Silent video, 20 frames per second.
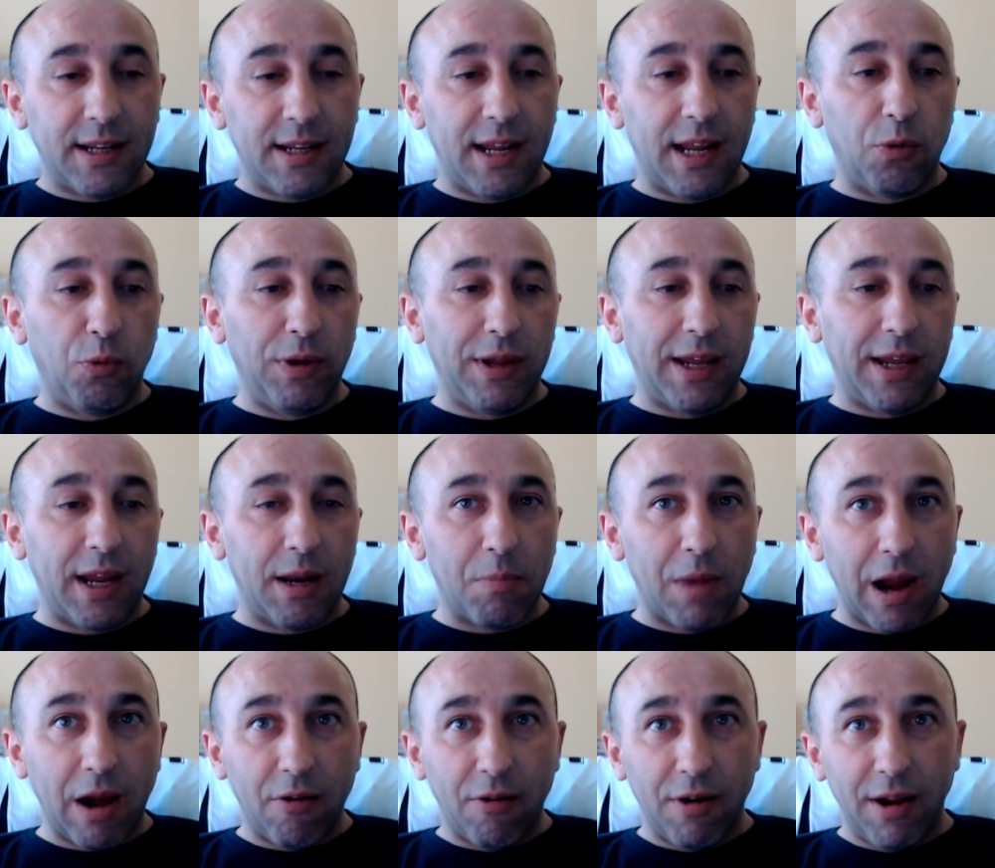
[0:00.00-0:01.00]
and we can
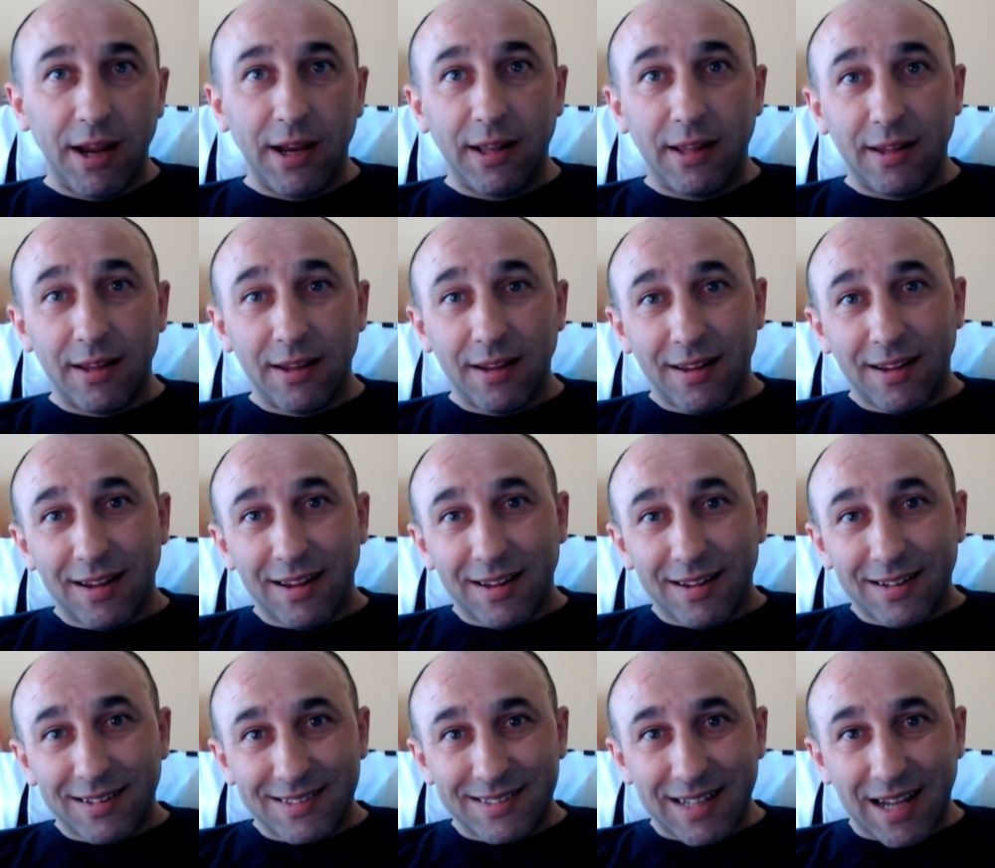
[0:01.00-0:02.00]
migrate
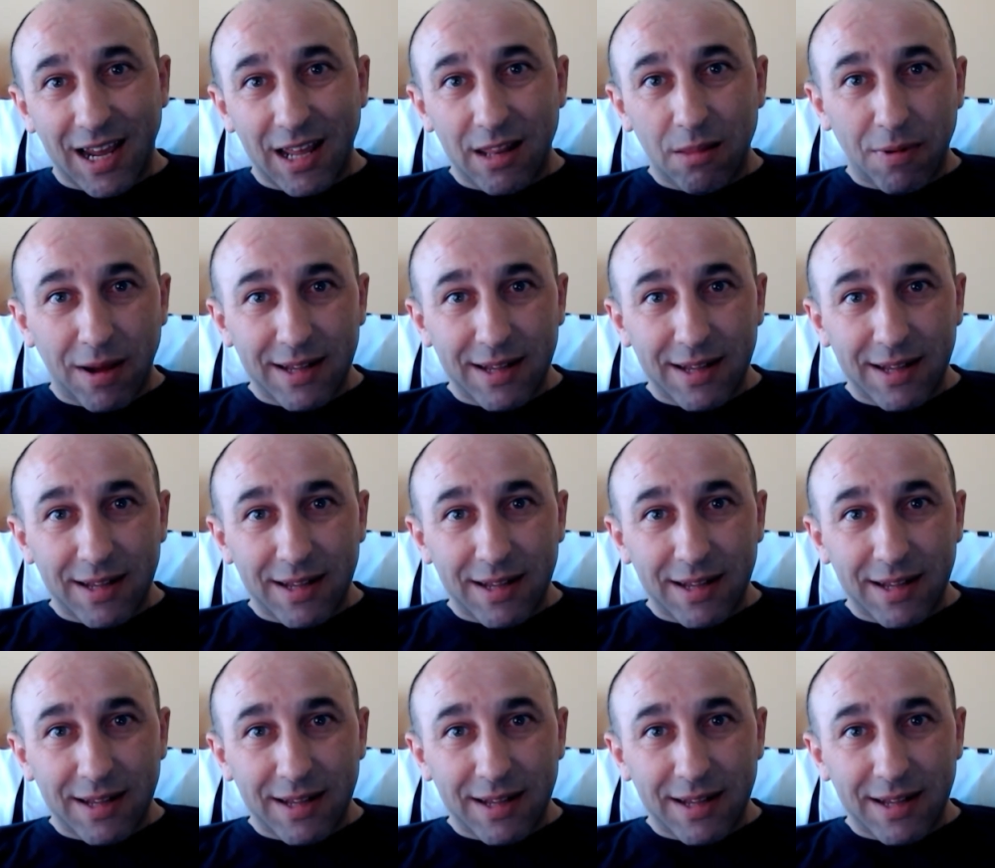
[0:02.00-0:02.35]
side